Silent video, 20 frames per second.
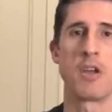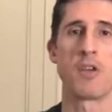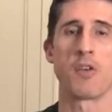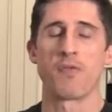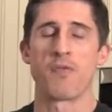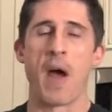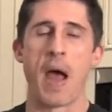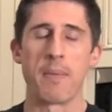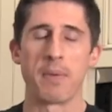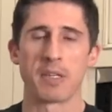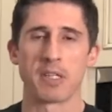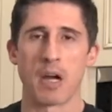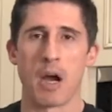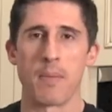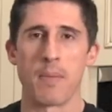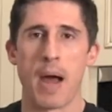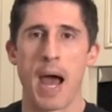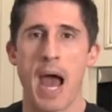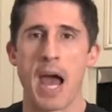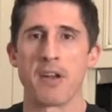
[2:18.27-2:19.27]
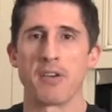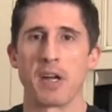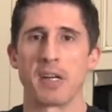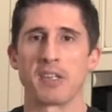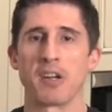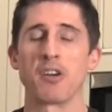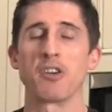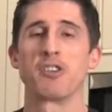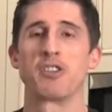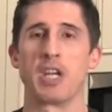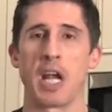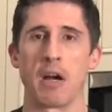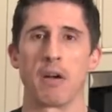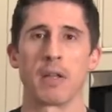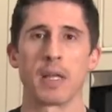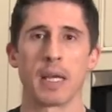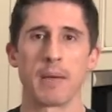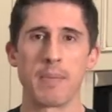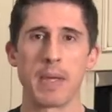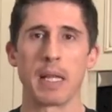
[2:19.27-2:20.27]
Your fibrous carbohydrates are
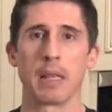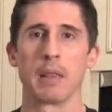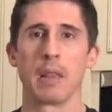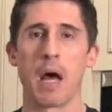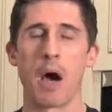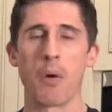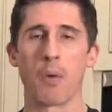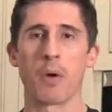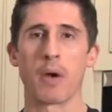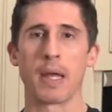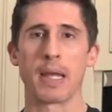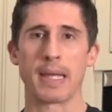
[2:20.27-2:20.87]
generally going to be lower